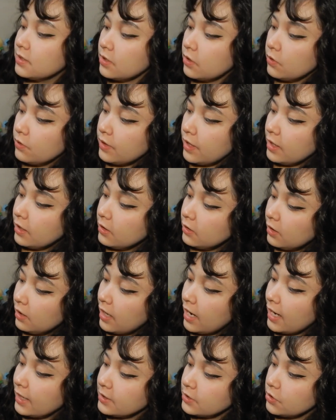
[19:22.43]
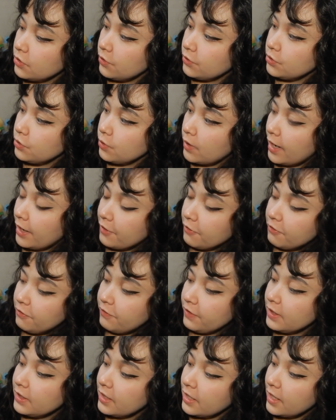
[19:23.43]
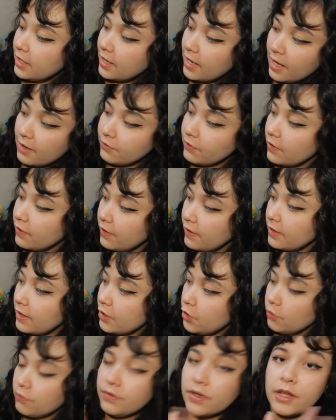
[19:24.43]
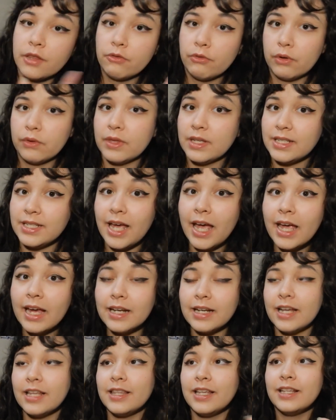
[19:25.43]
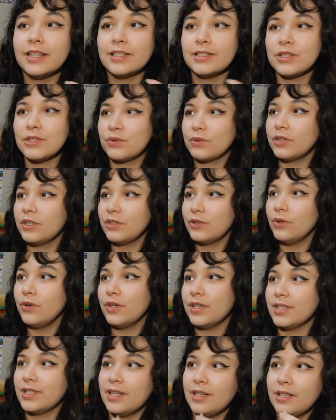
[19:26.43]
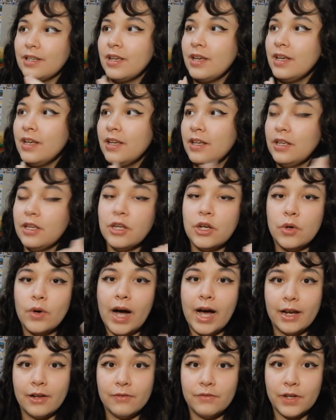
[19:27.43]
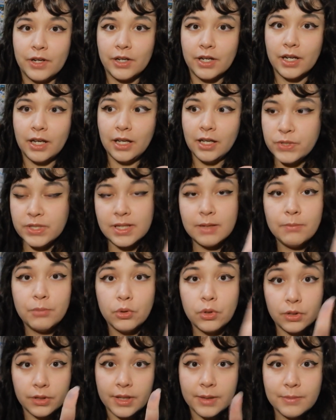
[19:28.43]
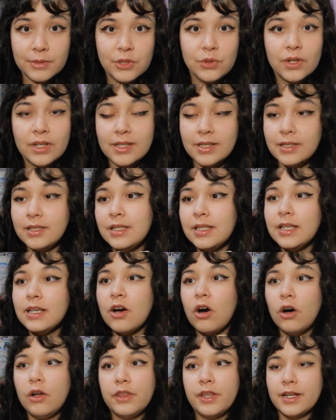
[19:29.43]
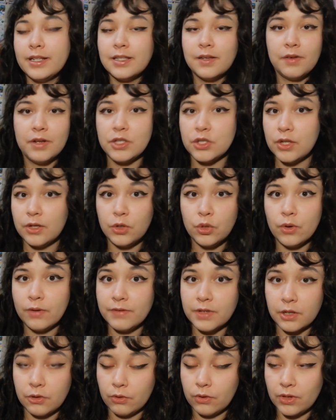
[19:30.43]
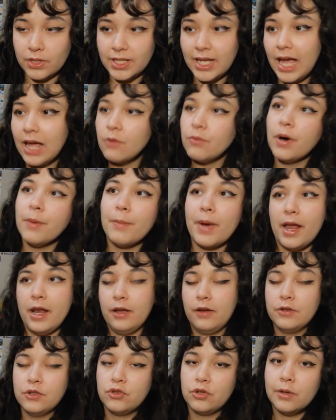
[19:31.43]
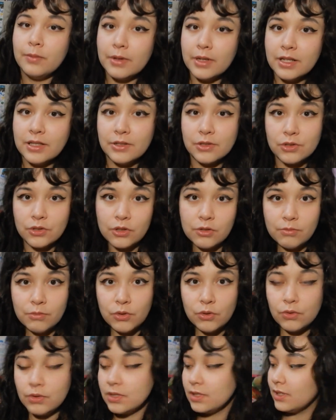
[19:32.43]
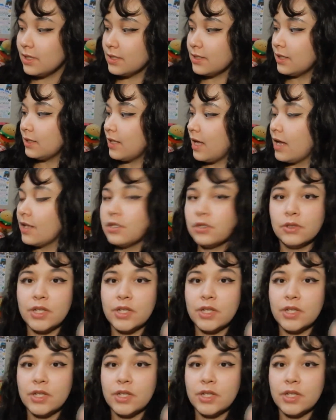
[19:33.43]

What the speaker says: So then it'll ask you to kind of fill in everything that you've done throughout the day, and I think this is really cool because then you know, at a very simple glimpse, you can see all the activities that you have done throughout the day, what might have contributed to certain moods and things like that.